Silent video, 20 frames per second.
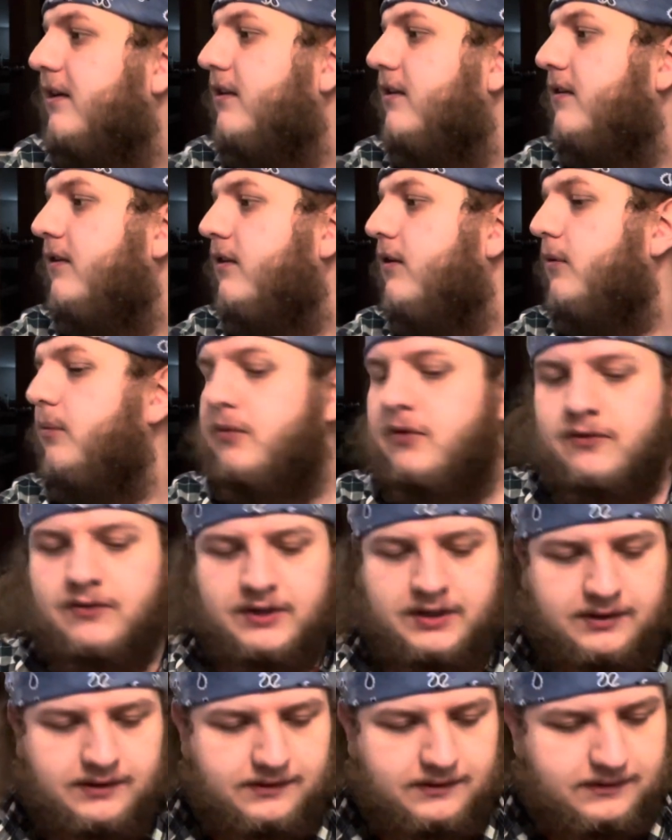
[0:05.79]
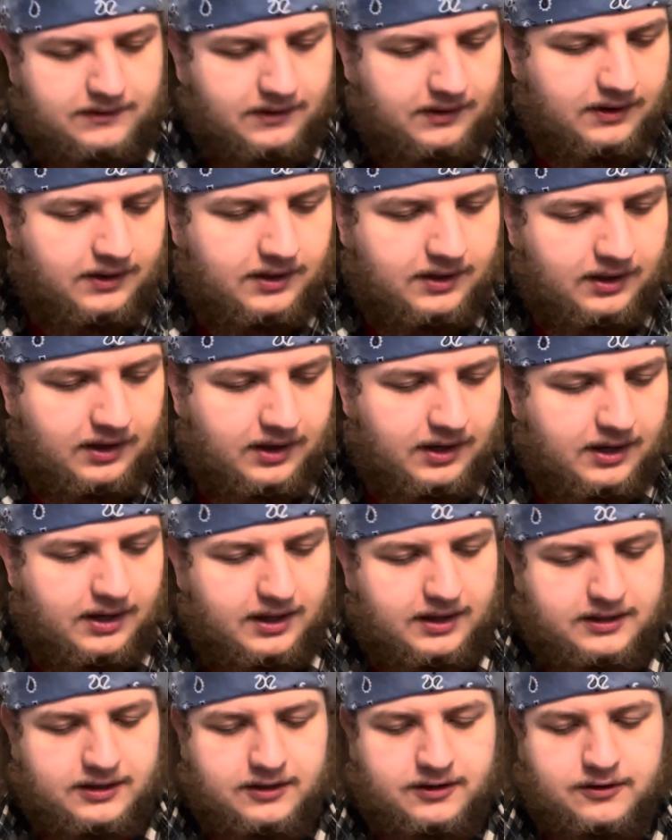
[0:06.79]
two movies,
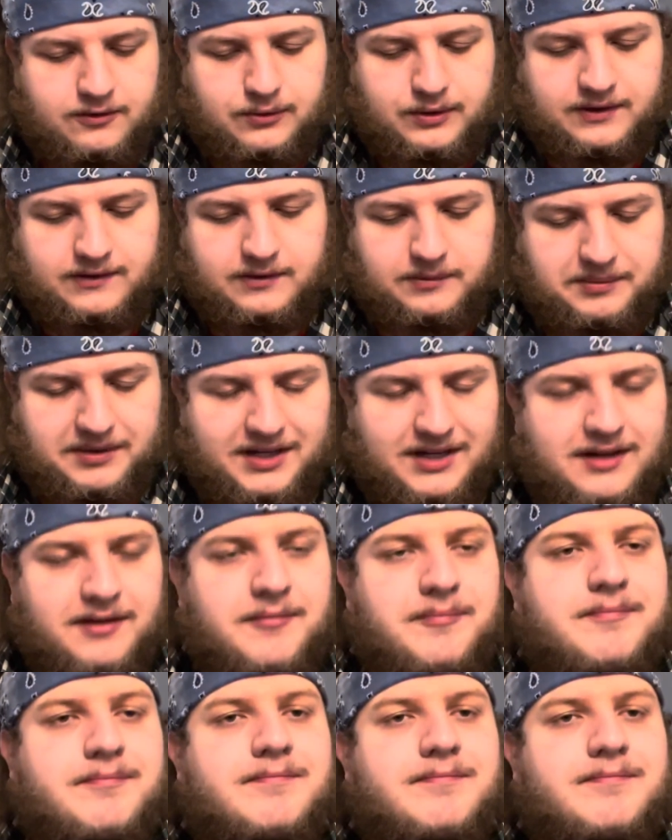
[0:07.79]
and they are going to be